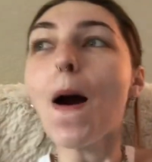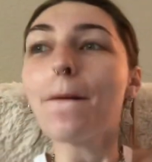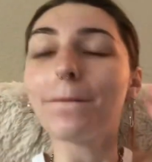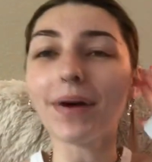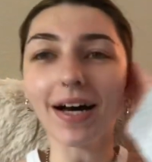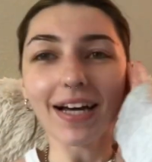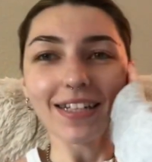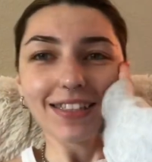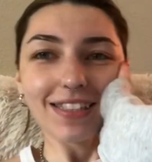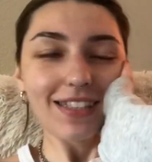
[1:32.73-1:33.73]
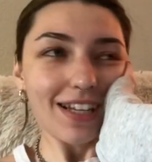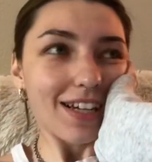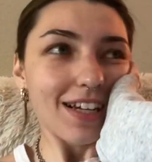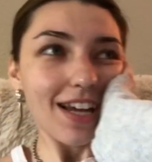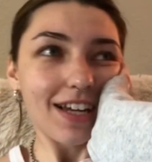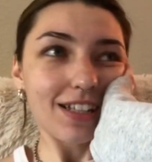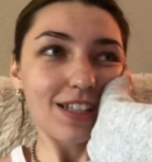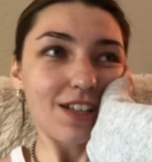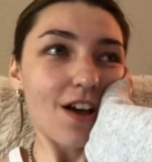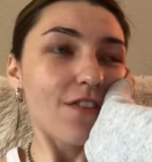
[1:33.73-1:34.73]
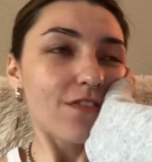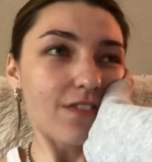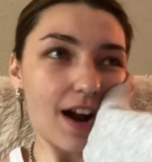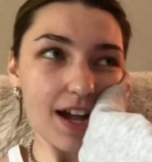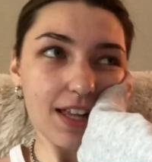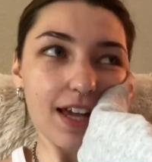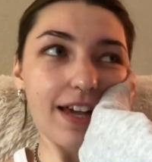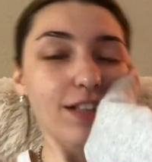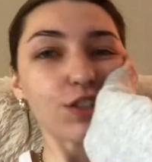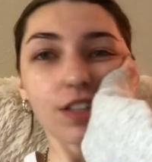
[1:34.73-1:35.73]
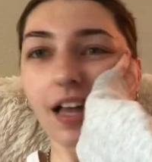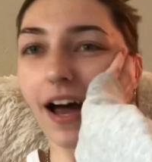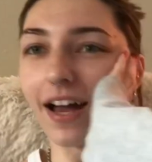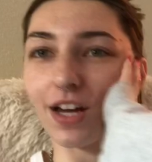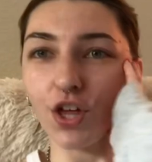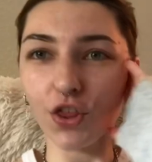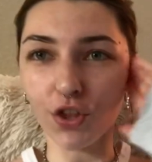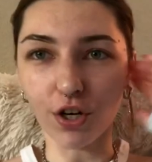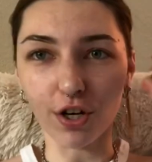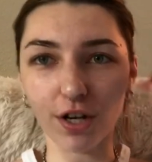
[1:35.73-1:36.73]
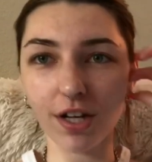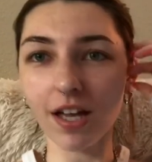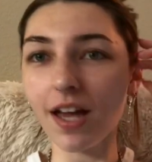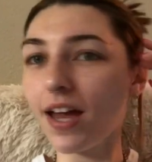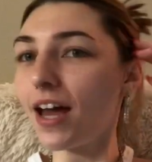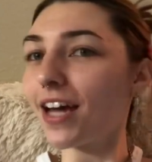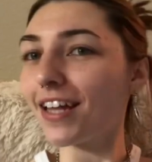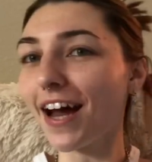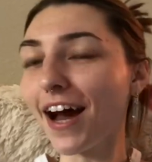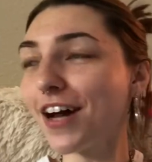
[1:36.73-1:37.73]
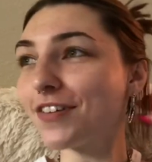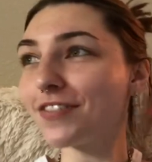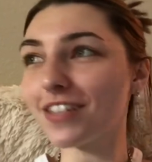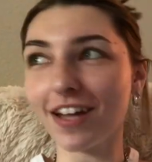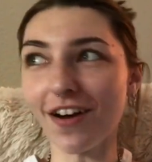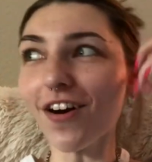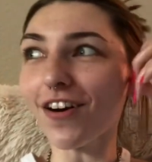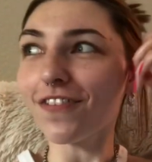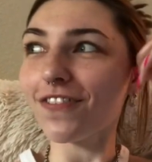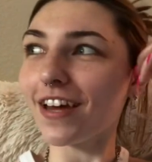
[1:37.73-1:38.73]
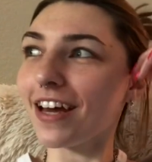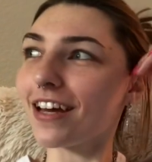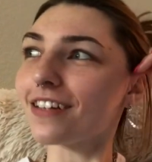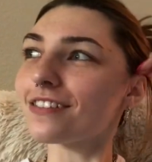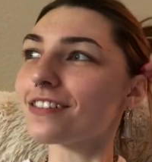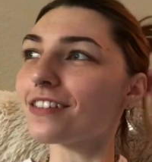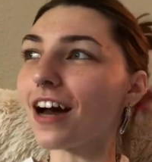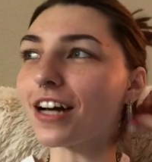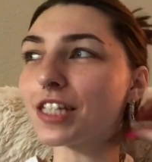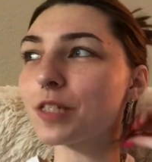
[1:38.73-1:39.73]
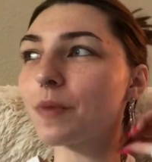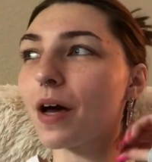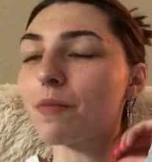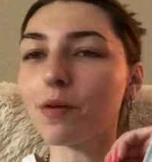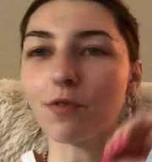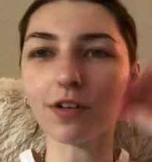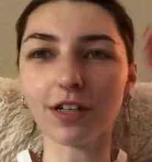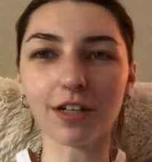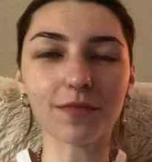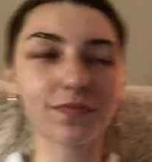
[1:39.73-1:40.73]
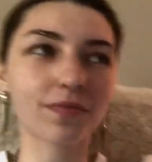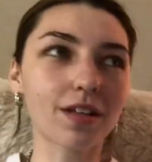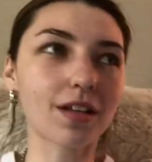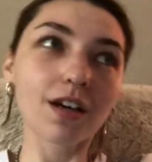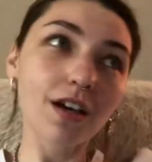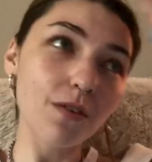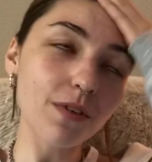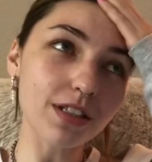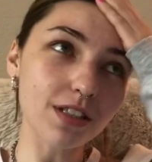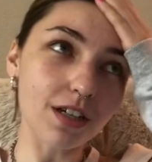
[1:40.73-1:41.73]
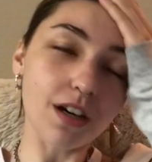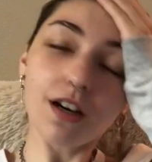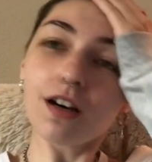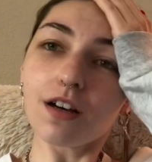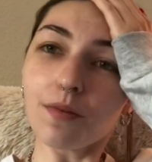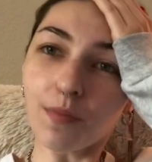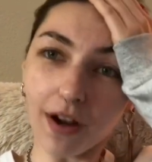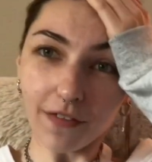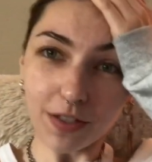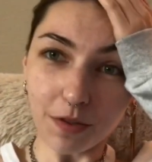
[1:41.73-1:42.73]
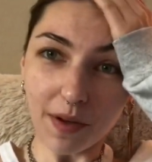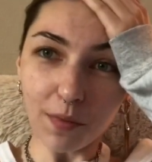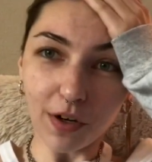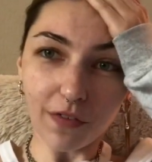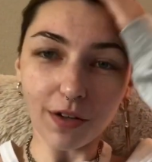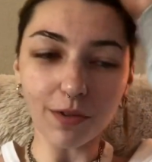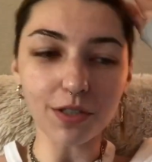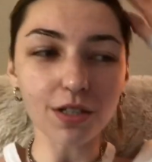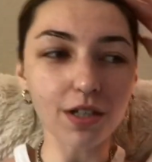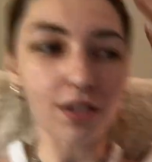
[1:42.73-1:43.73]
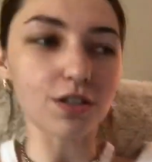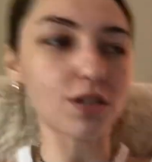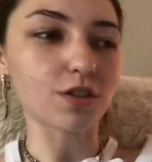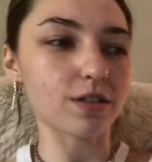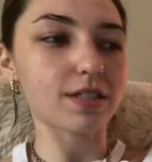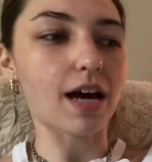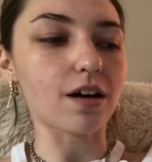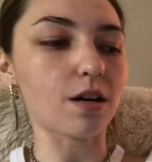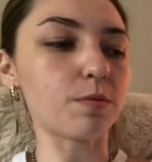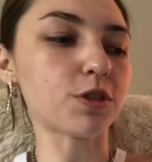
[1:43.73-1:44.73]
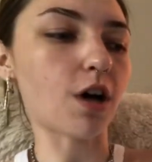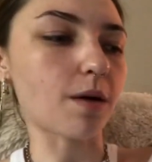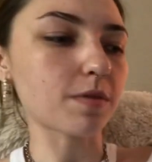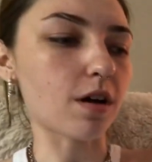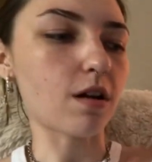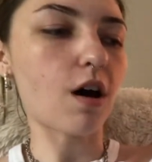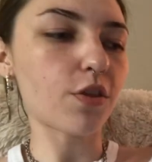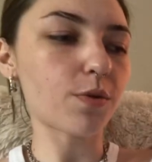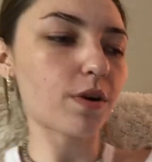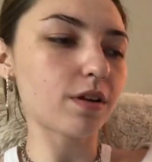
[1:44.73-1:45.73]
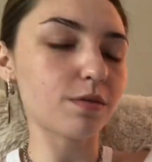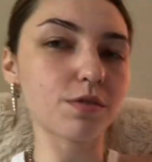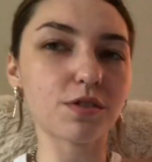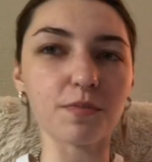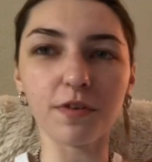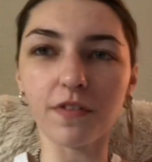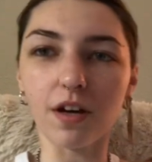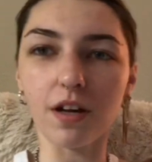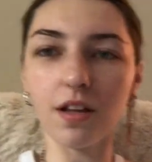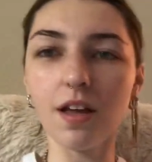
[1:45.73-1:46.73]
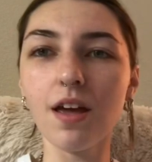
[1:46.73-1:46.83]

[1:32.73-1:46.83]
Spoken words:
But it's Friday, July 3rd, and I have today off. And I spent my morning, went to breakfast with my boyfriend, went and looked at a couple shops on Hawthorne. It was super fun.